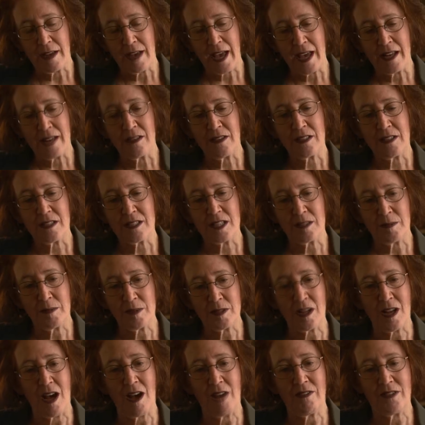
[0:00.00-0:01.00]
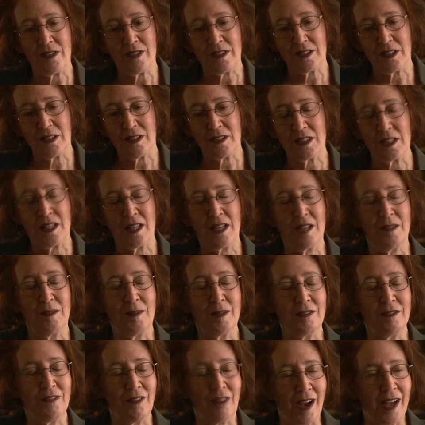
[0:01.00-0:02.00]
Anarchism was often associated
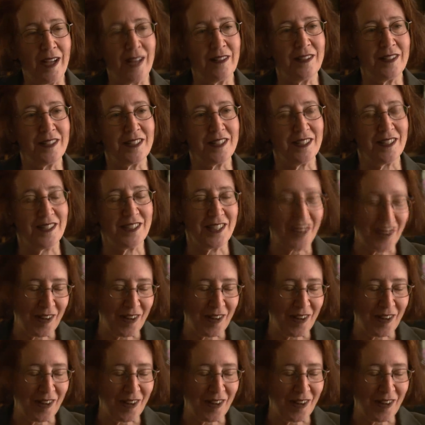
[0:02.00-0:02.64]
with violence and